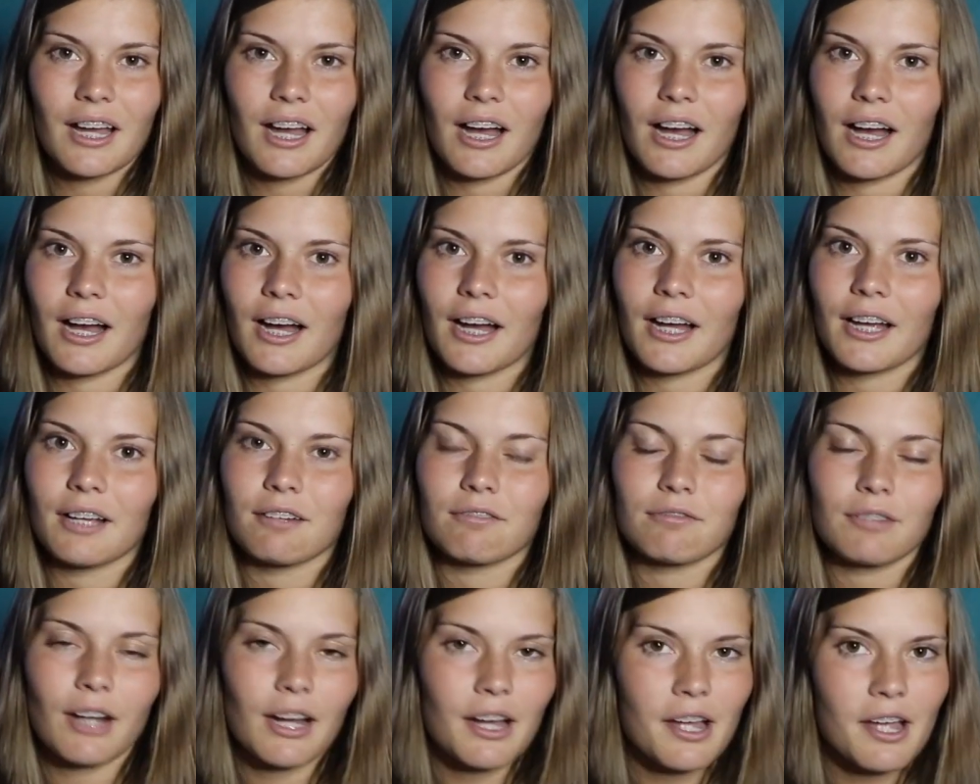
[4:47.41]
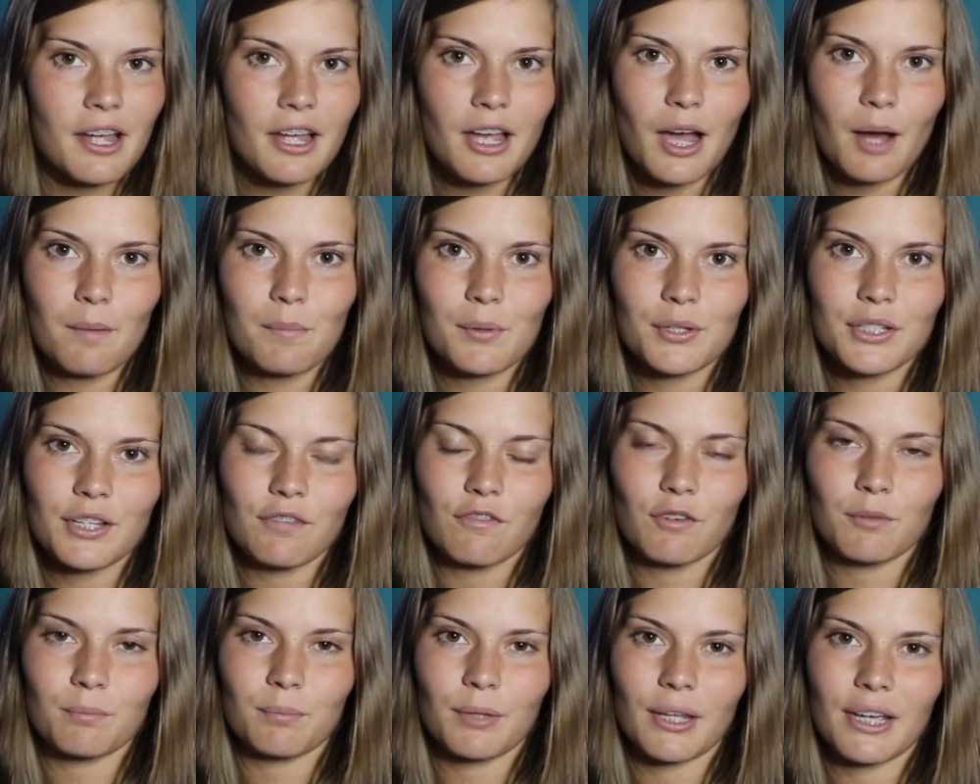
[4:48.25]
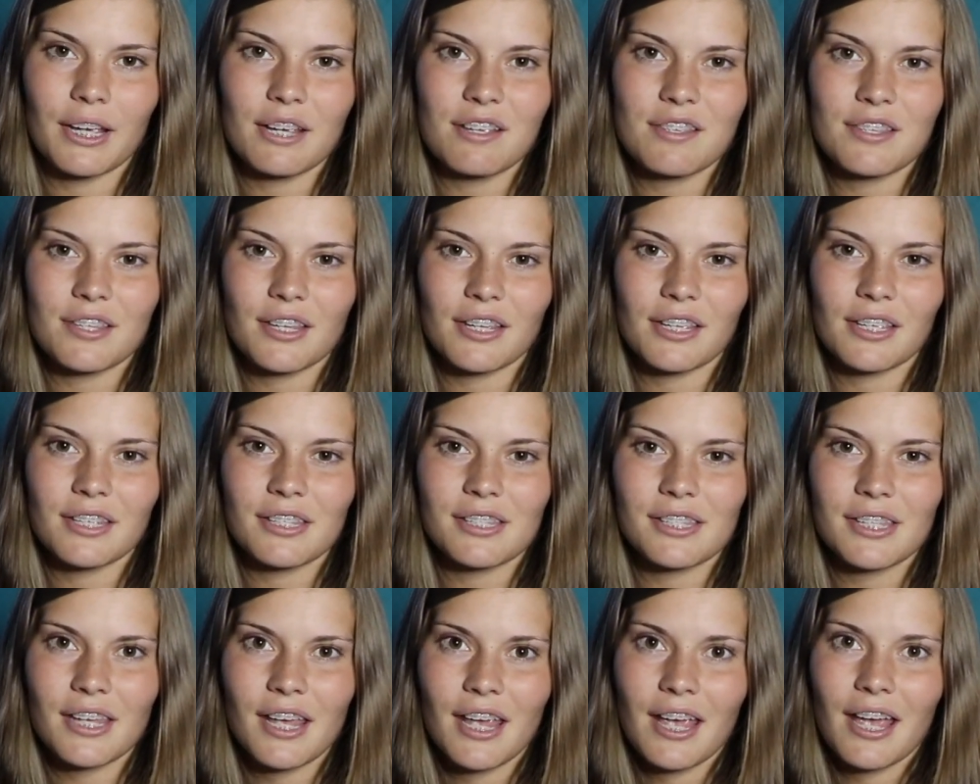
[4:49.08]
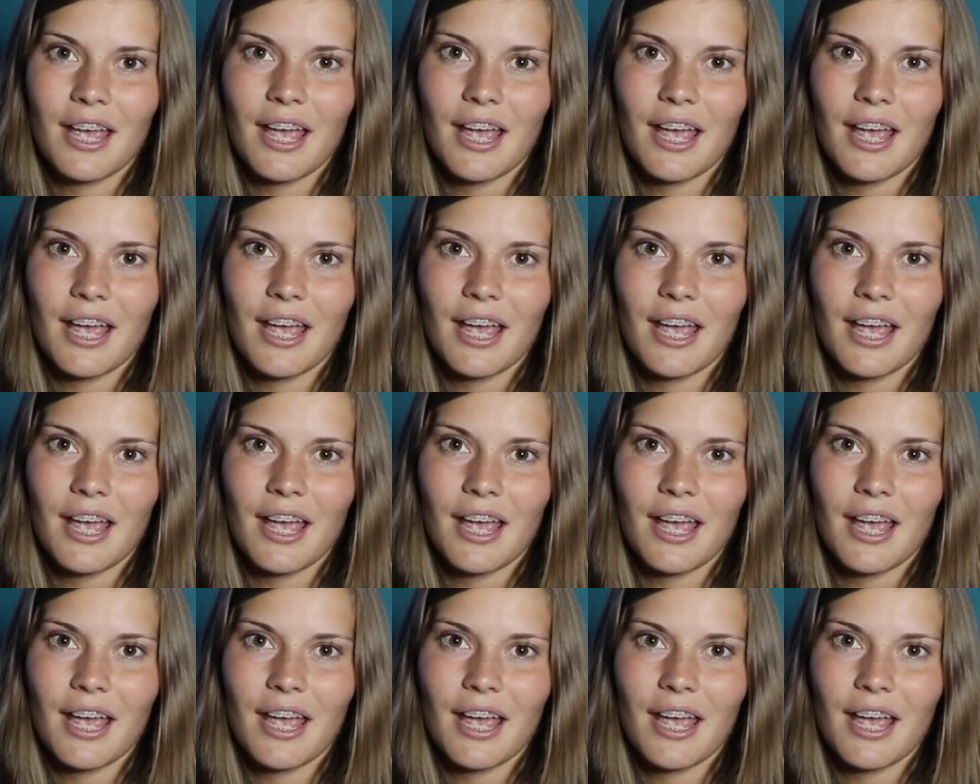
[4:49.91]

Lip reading: I rang a couple different places